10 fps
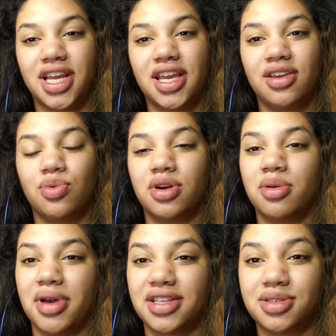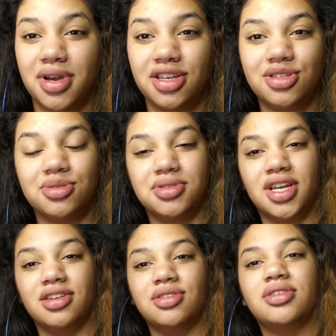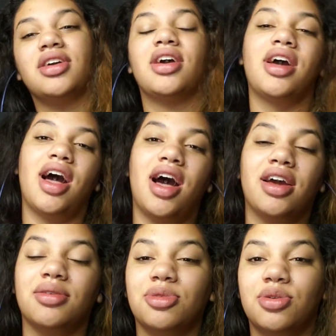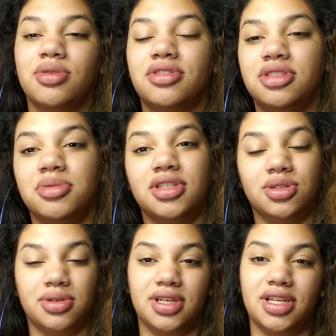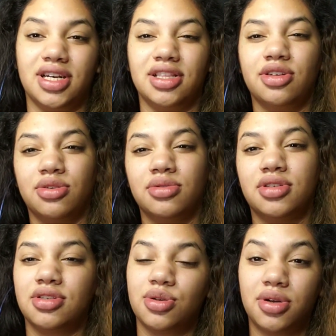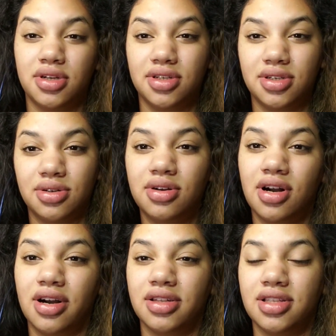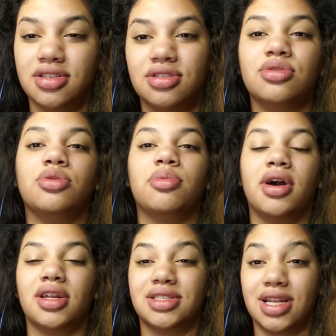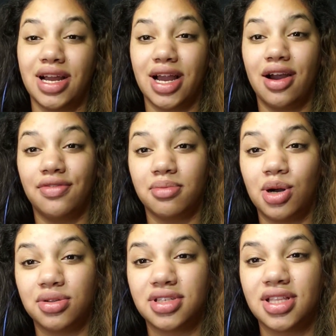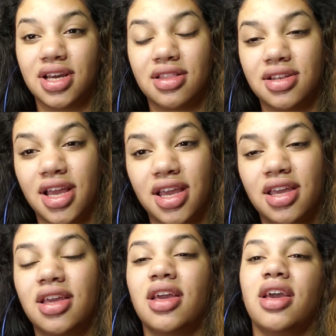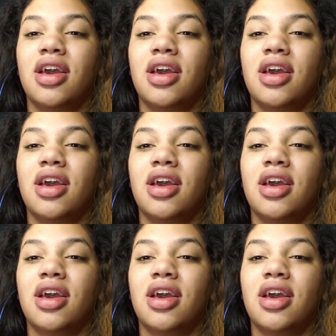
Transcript: Shay. Welcome back to my YouTube channel. I am going to be doing a little tutorial on these new products that I got from Ulta the other day.